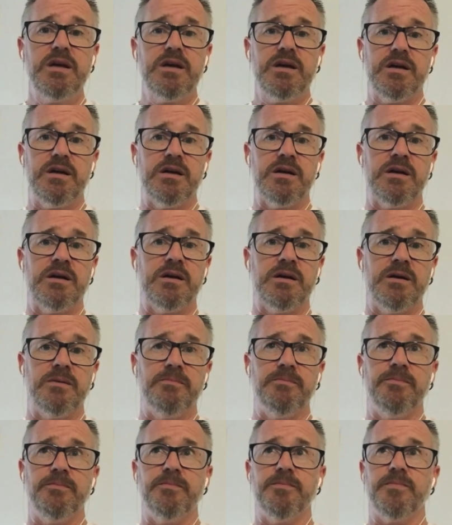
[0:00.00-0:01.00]
Um, yeah.
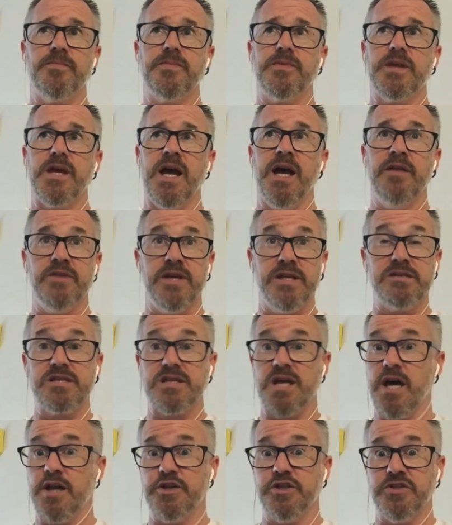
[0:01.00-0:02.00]
And then
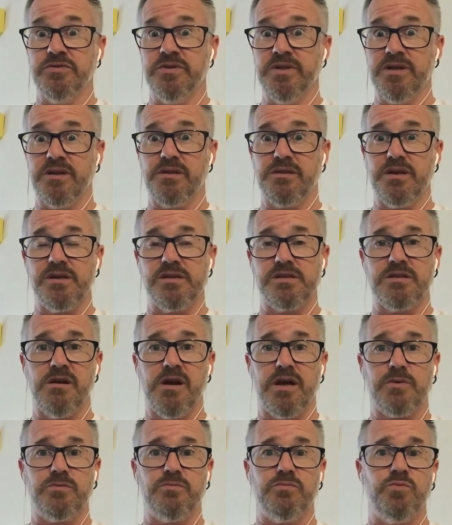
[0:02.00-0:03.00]
started doing things
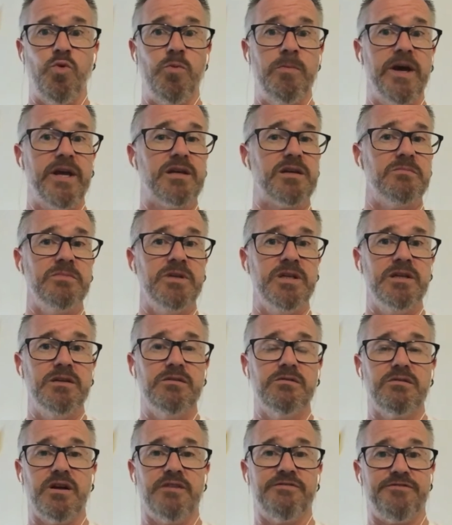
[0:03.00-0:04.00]
like, we'll make a
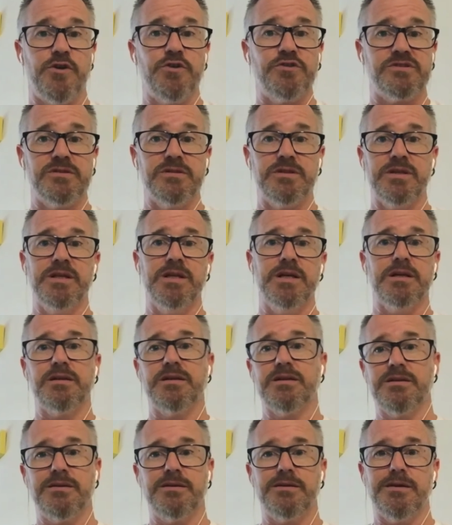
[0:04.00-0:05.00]
meal, a frozen dinner,
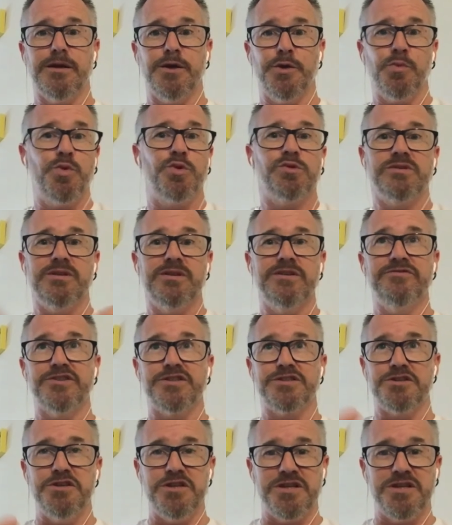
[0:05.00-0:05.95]
and we'll deliver it to you.